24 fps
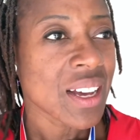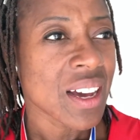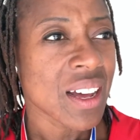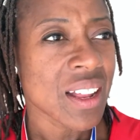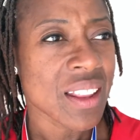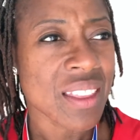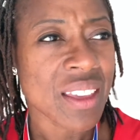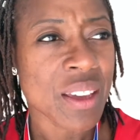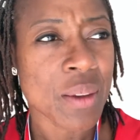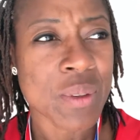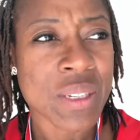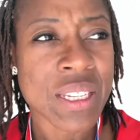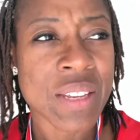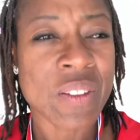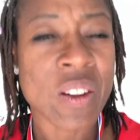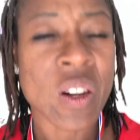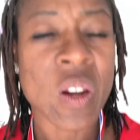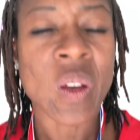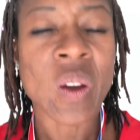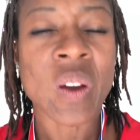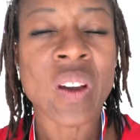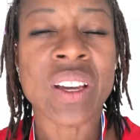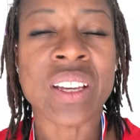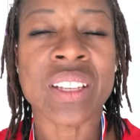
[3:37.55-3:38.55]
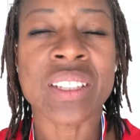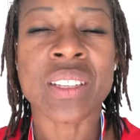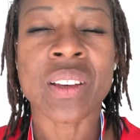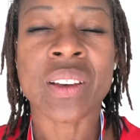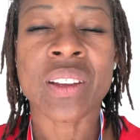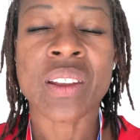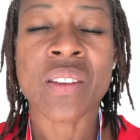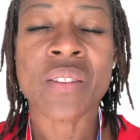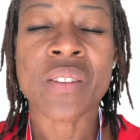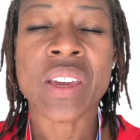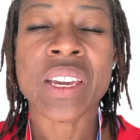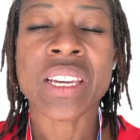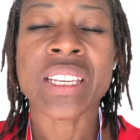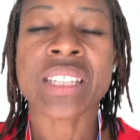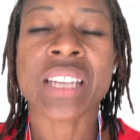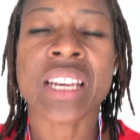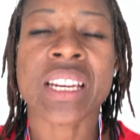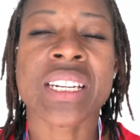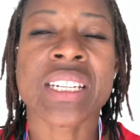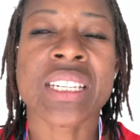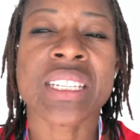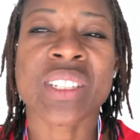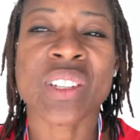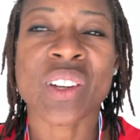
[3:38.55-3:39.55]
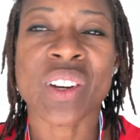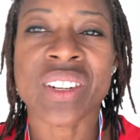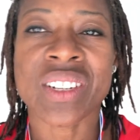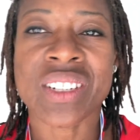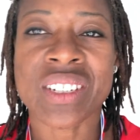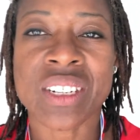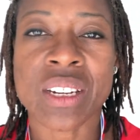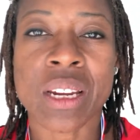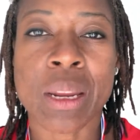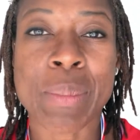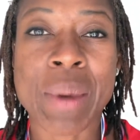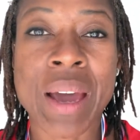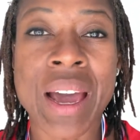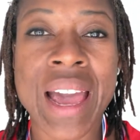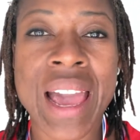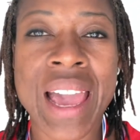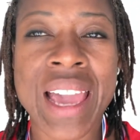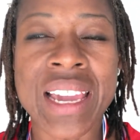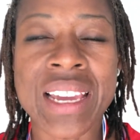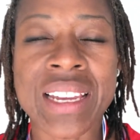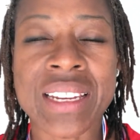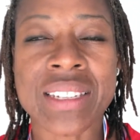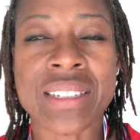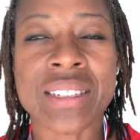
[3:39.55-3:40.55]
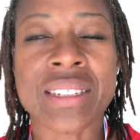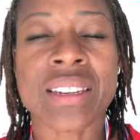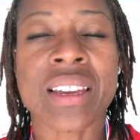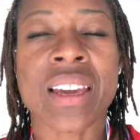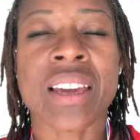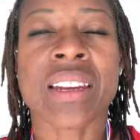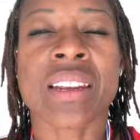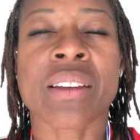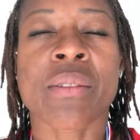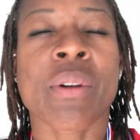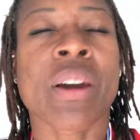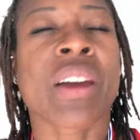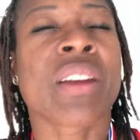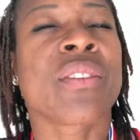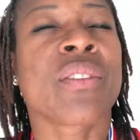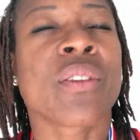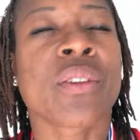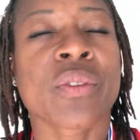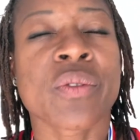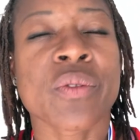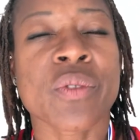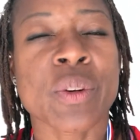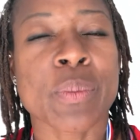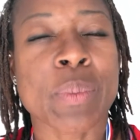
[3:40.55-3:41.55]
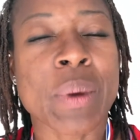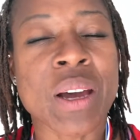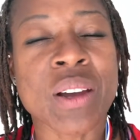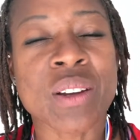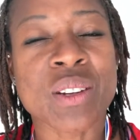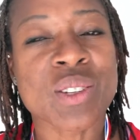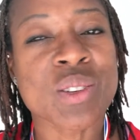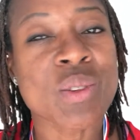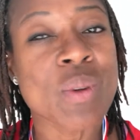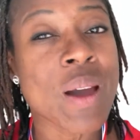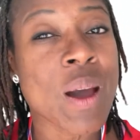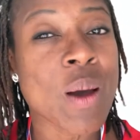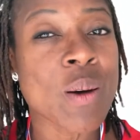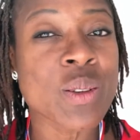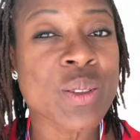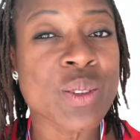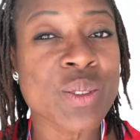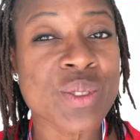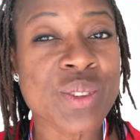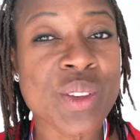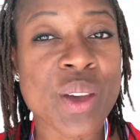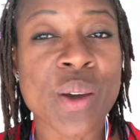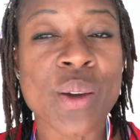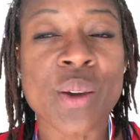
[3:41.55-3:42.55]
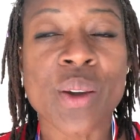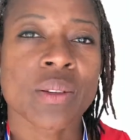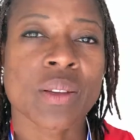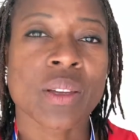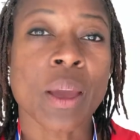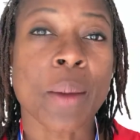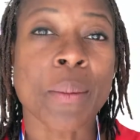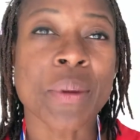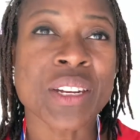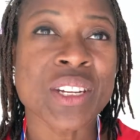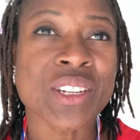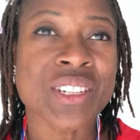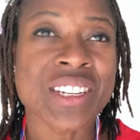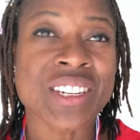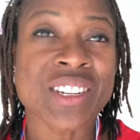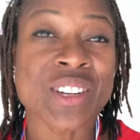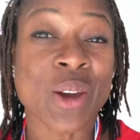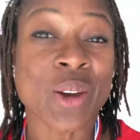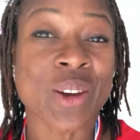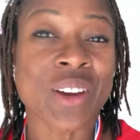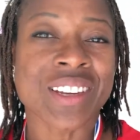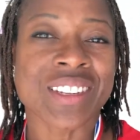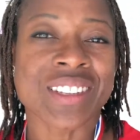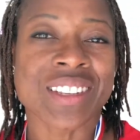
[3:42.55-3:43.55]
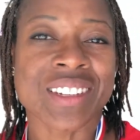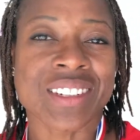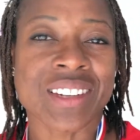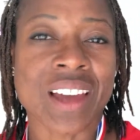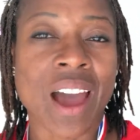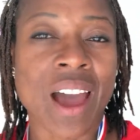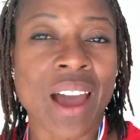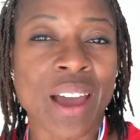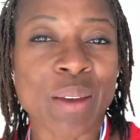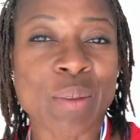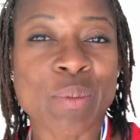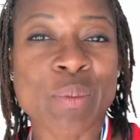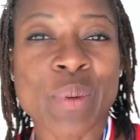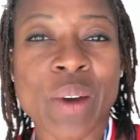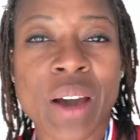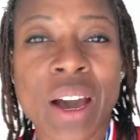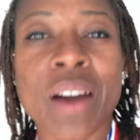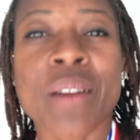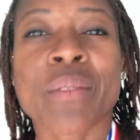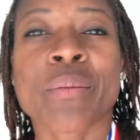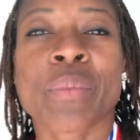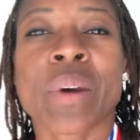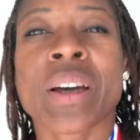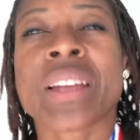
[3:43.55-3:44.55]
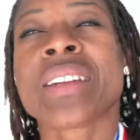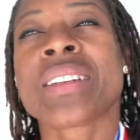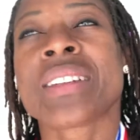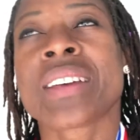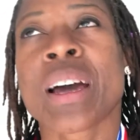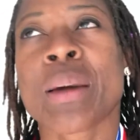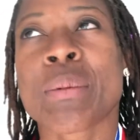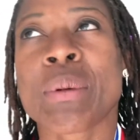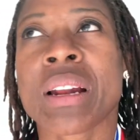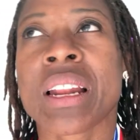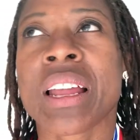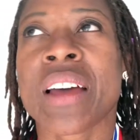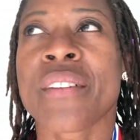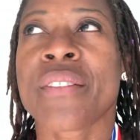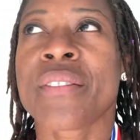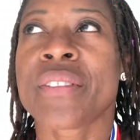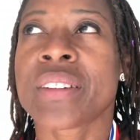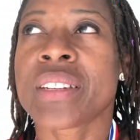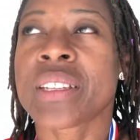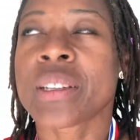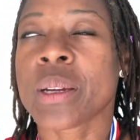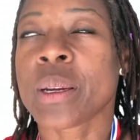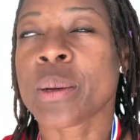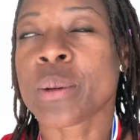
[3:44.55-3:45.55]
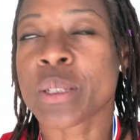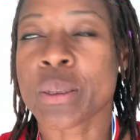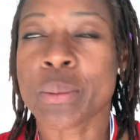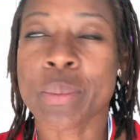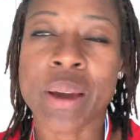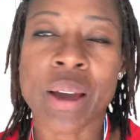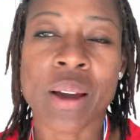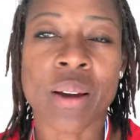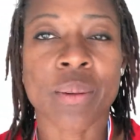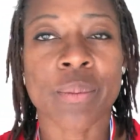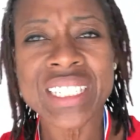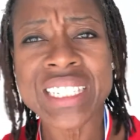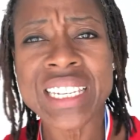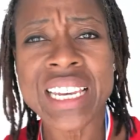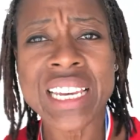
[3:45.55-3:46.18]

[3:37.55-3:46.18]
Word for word: I think it was even longer, so I don't think it actually started till about 8, and it ran on for about 2 hours or so. I mean, you didn't notice the time, but by the time I left, it was about